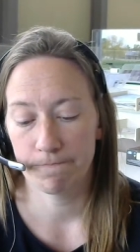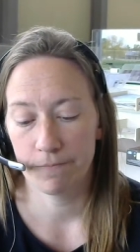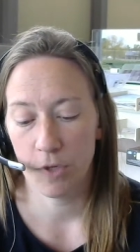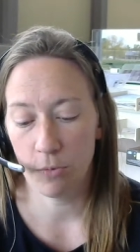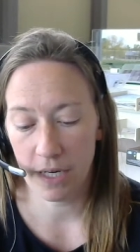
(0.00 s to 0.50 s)

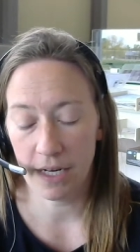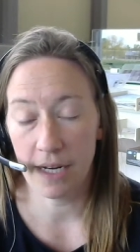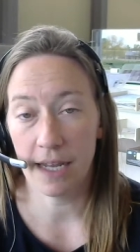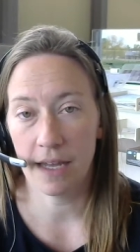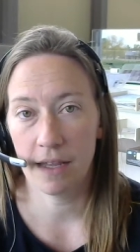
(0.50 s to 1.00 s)

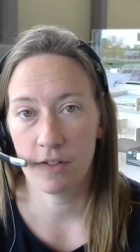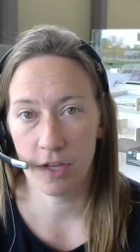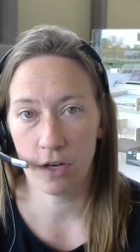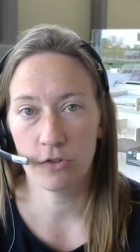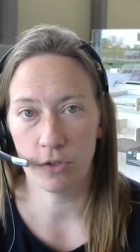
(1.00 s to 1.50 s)
humidity,
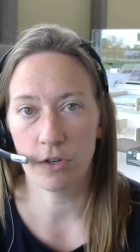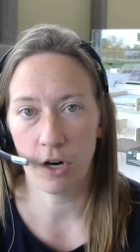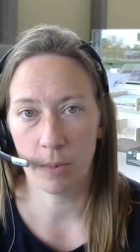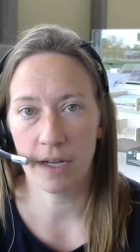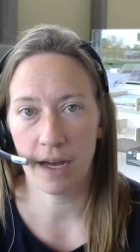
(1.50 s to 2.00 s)
CO2,
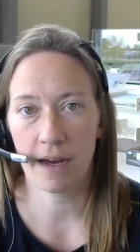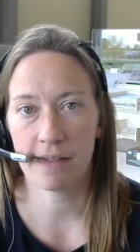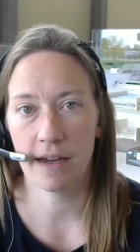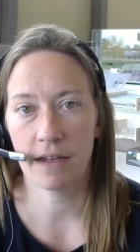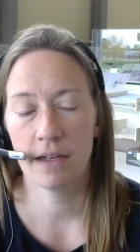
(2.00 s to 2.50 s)
carbon
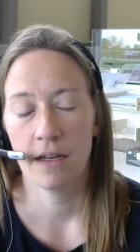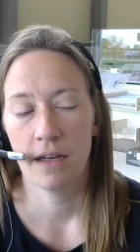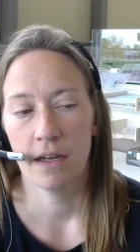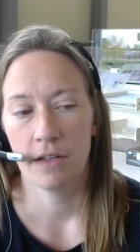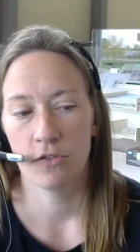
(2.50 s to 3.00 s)
dioxide,
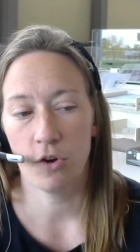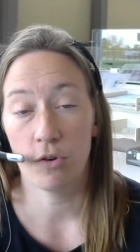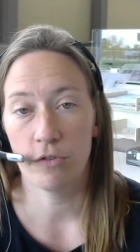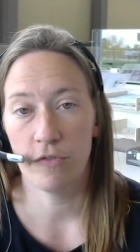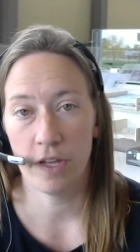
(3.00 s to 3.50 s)

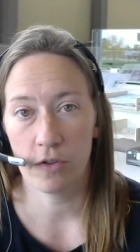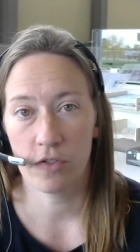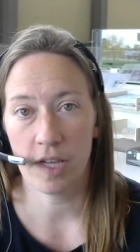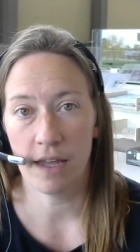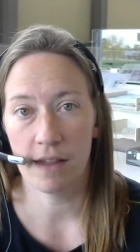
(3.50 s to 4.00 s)
total
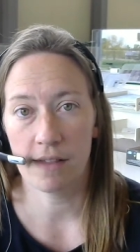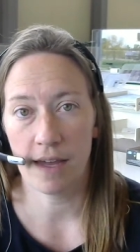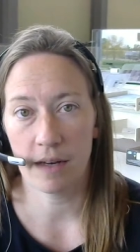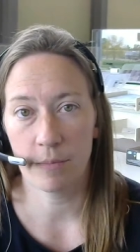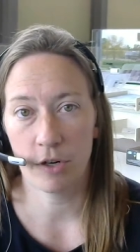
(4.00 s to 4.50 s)
VOCs,
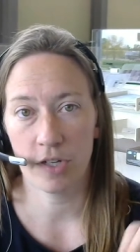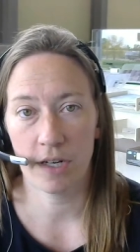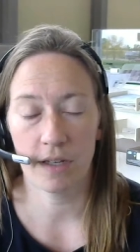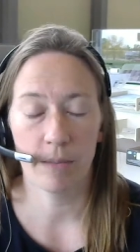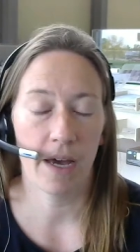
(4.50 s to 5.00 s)
and
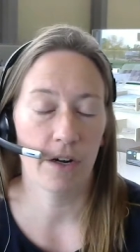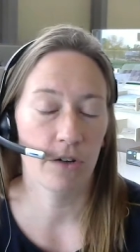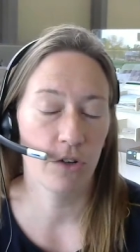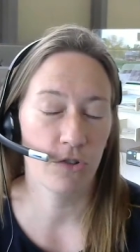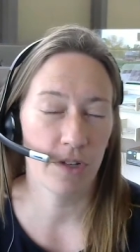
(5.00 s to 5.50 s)
particulate matter,
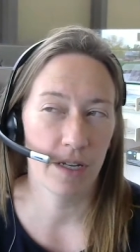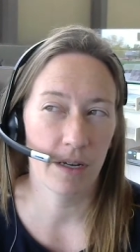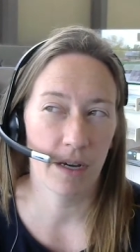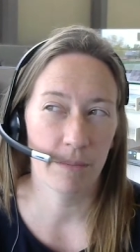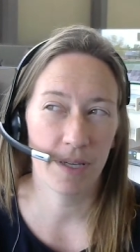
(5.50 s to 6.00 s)
usually
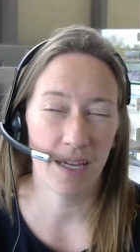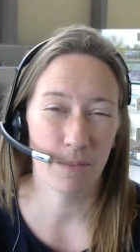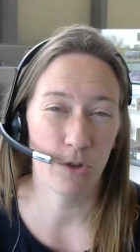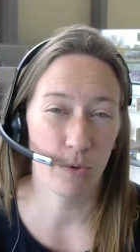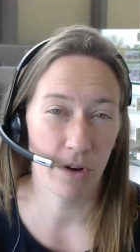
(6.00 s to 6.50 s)
PM
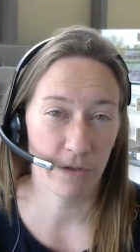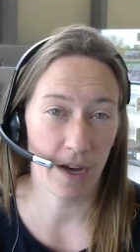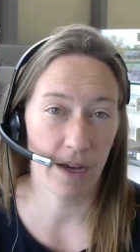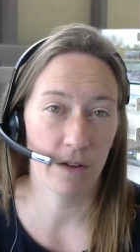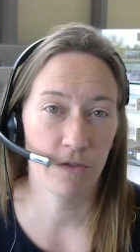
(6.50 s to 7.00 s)

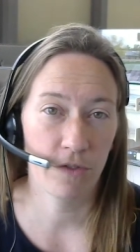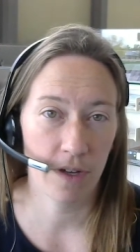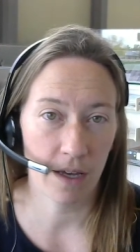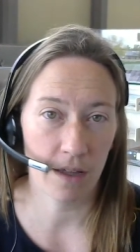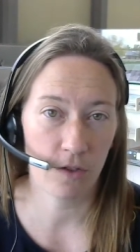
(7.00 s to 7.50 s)
2.5.
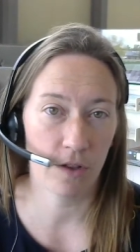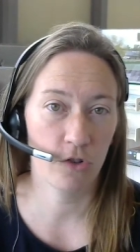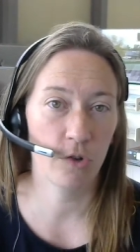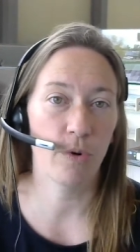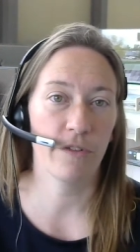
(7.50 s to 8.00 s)
So that's
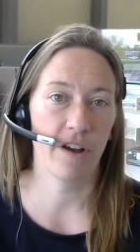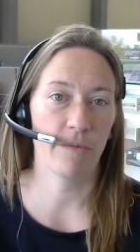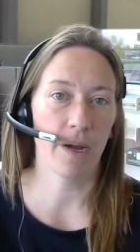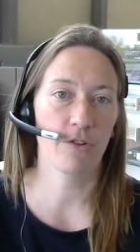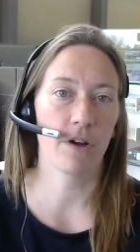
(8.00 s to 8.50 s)
2.5
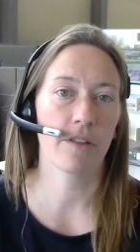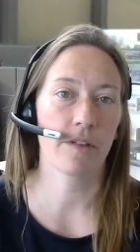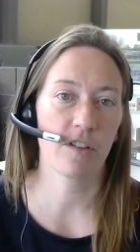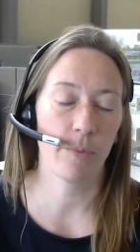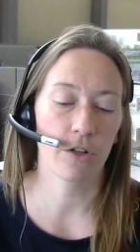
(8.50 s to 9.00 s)
microns
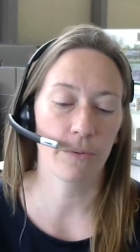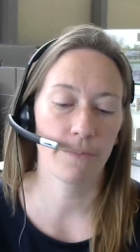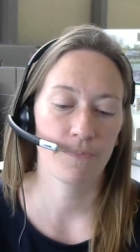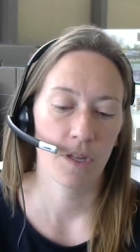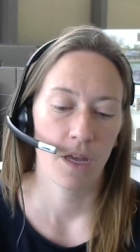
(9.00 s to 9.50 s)
and smaller.
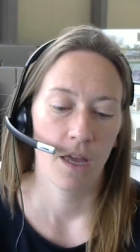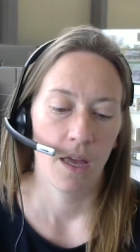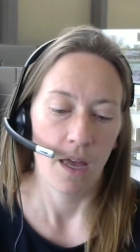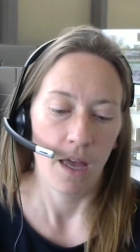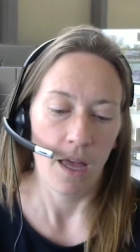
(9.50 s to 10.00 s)

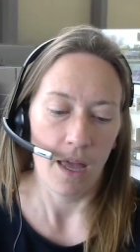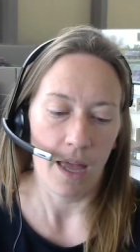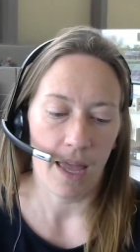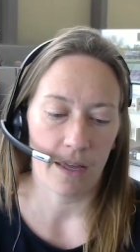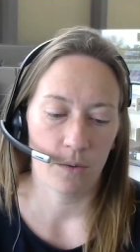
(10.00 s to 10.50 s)

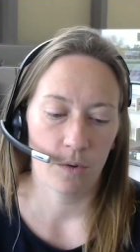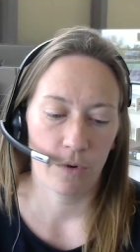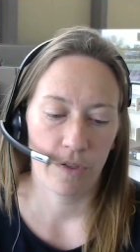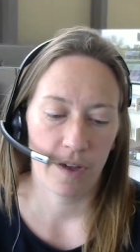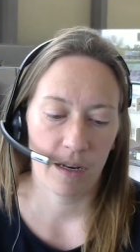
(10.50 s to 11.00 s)
And when
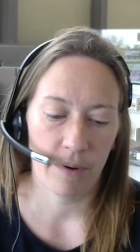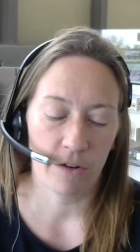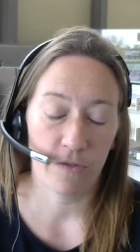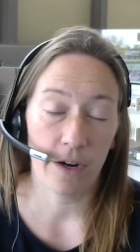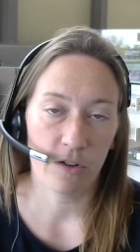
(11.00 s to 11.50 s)
we're thinking
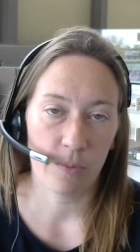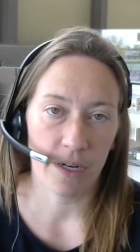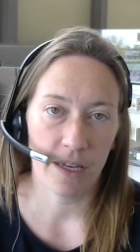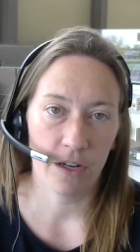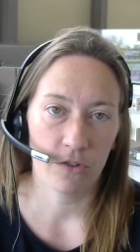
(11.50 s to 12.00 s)
about virus
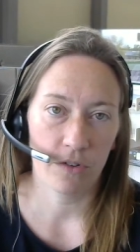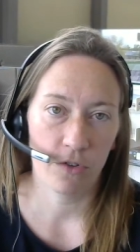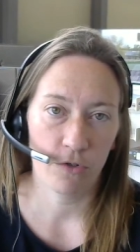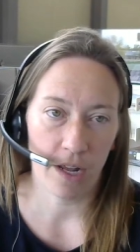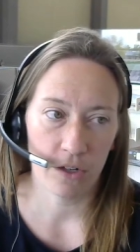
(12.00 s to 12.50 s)
mitigation
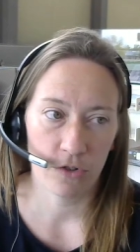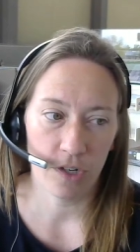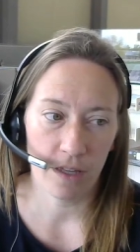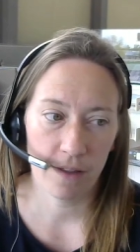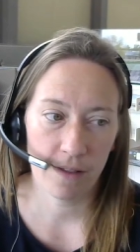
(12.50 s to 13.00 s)

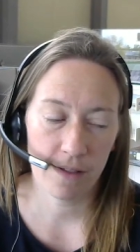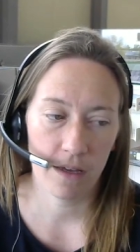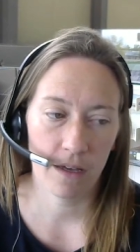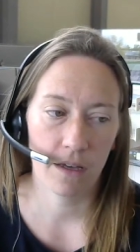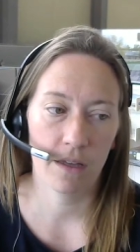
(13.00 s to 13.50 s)
strategies,
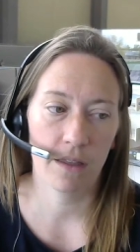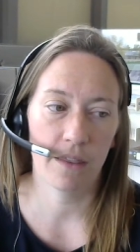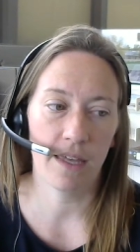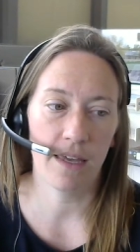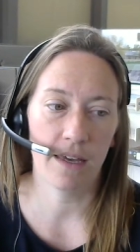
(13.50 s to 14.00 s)

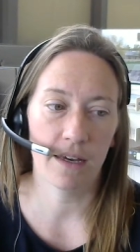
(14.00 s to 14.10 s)
the